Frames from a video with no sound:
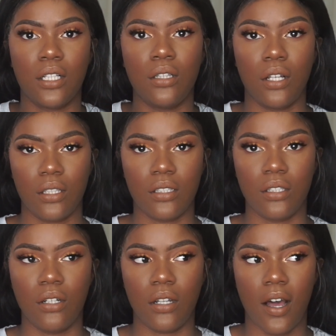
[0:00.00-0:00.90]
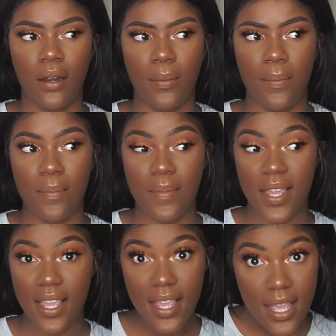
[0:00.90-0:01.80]
looks good on
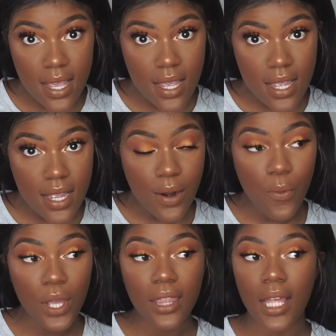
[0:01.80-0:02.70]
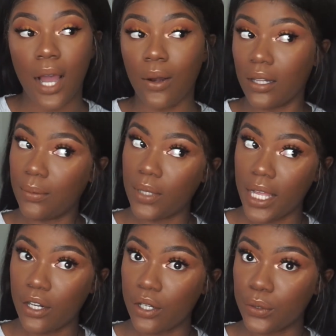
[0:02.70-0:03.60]
me without a lip
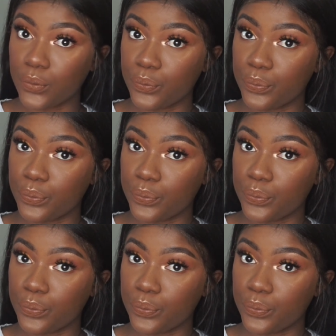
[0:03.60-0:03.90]
liner.